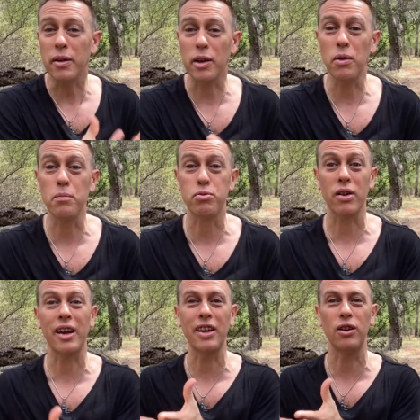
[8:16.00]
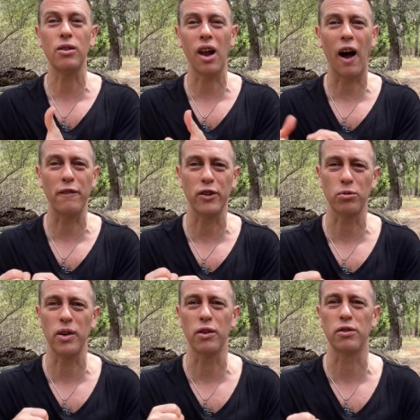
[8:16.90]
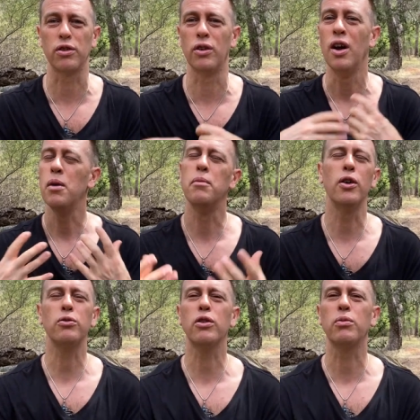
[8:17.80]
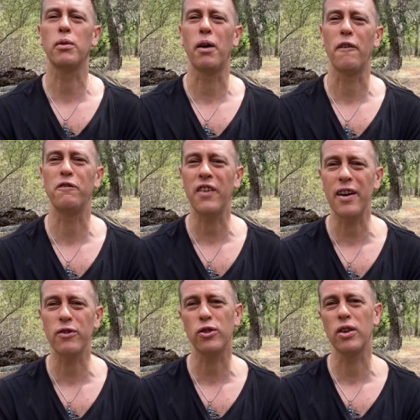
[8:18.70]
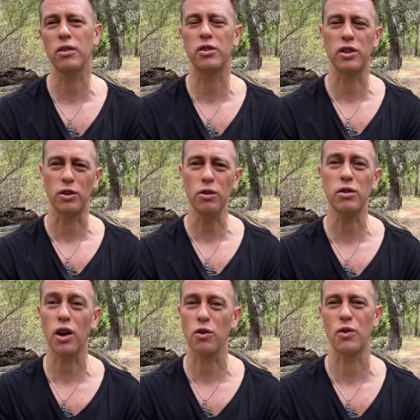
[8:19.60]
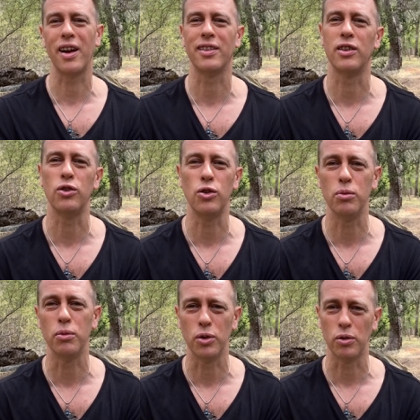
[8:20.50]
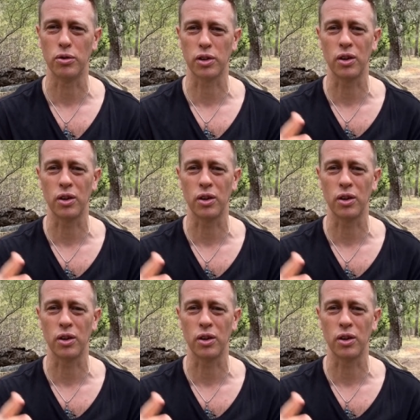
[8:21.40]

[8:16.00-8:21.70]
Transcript: but then we bring in new life as well. So myrtle is one of my favorite oils to use around the new moon.